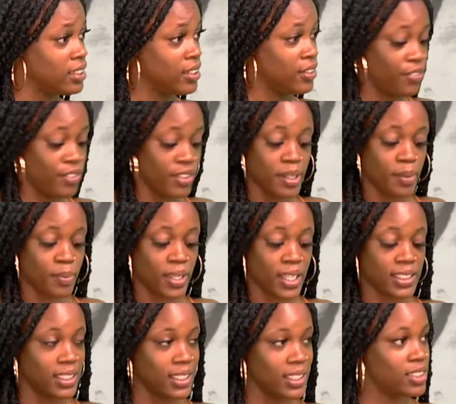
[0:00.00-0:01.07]
for them
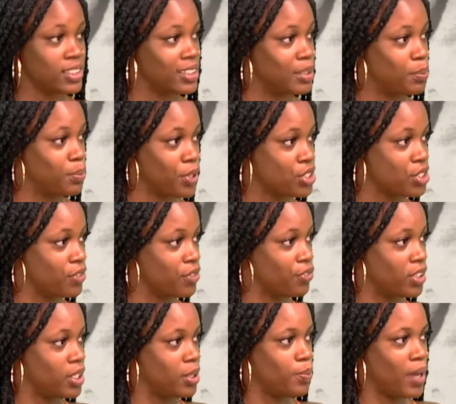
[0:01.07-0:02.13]
getting into depression, for
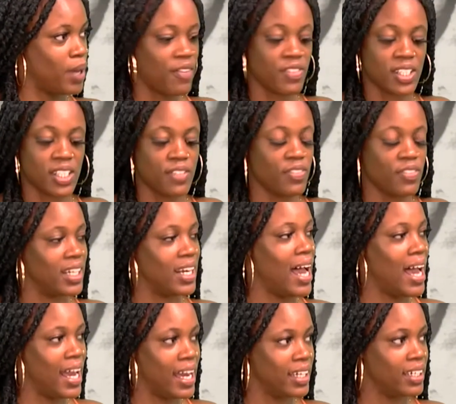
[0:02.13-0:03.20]
them having even
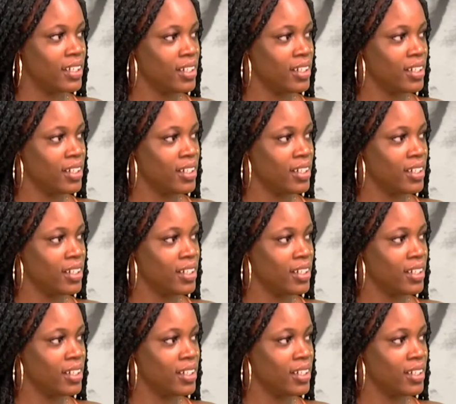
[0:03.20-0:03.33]
high